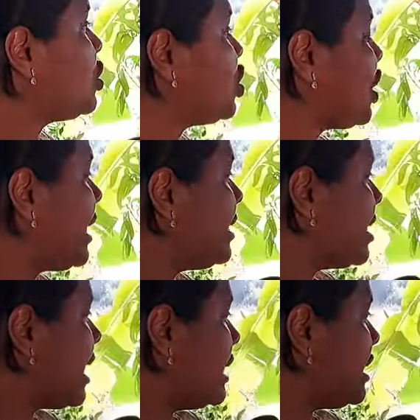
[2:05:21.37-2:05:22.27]
change the
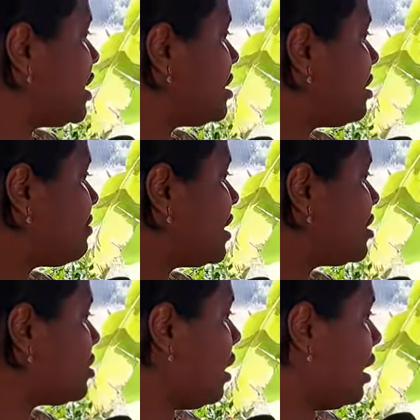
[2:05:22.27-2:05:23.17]
condition of the
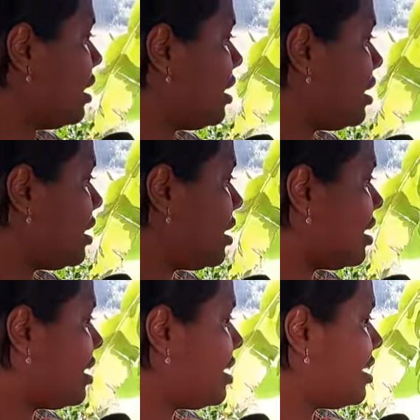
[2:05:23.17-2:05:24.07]
soil.
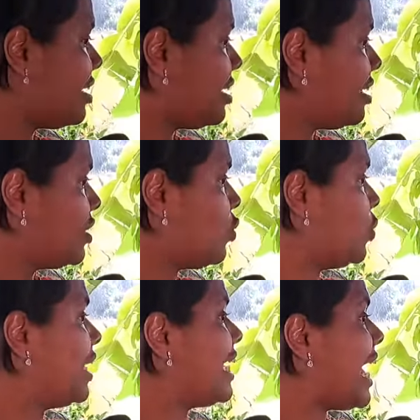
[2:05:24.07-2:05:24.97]
The
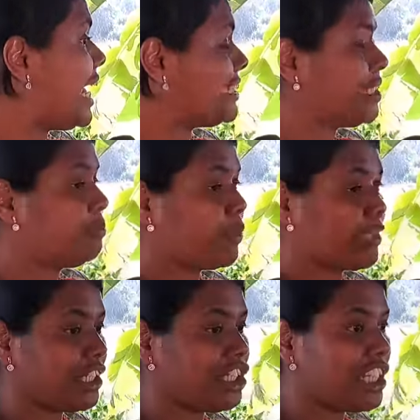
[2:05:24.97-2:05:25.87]
word has the
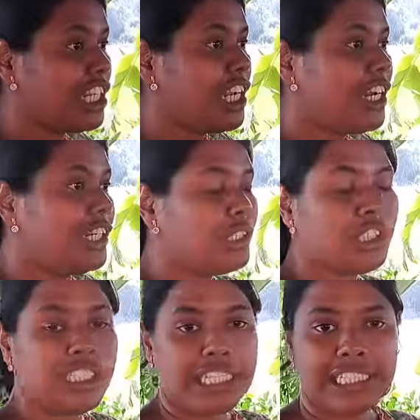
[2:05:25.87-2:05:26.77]
potential to
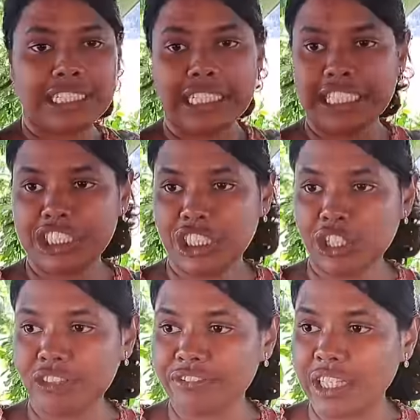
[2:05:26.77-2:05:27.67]
change the condition
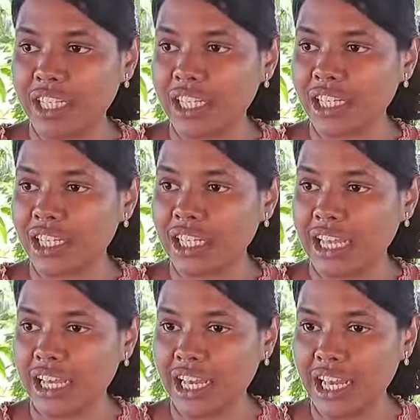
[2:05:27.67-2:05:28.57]
of the
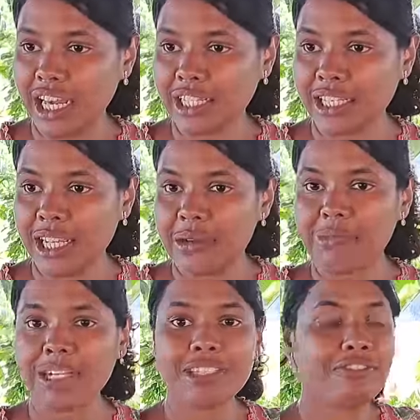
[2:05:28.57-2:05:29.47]
heart.
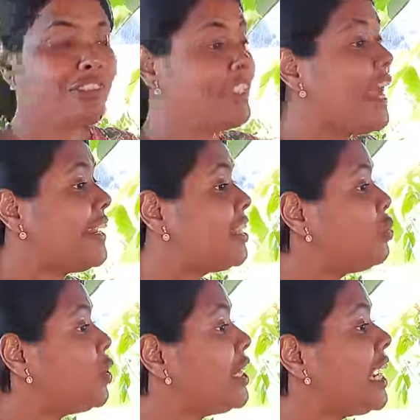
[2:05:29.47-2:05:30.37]
But for that, the
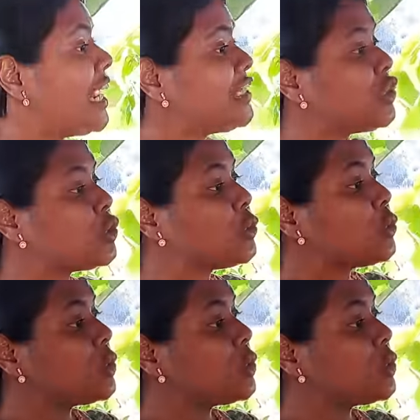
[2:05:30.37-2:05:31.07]
word has to